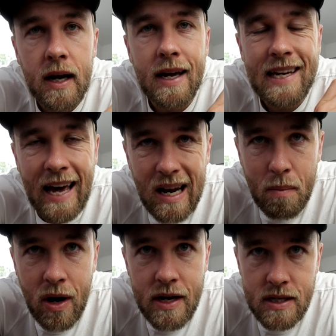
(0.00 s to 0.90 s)
Click
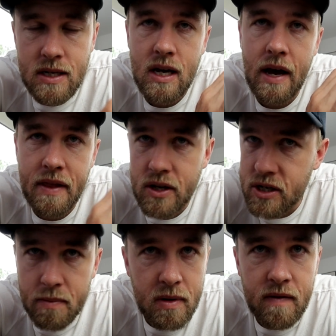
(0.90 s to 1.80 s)
calibrate and then
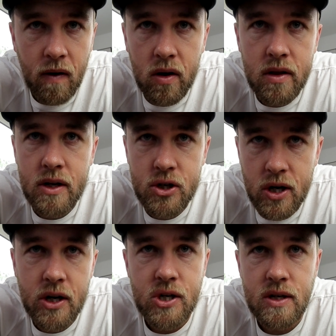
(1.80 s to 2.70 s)
simply follow the
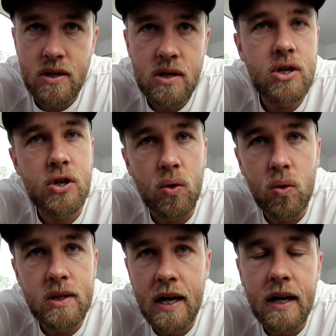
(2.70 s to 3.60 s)
instructions. This should
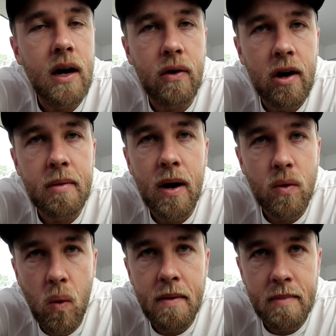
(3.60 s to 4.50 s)
all take around
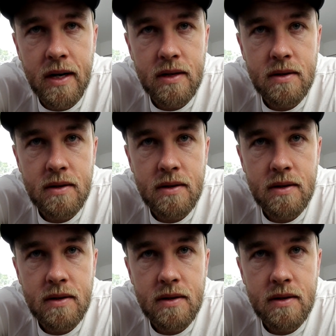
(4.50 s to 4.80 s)
about one minute.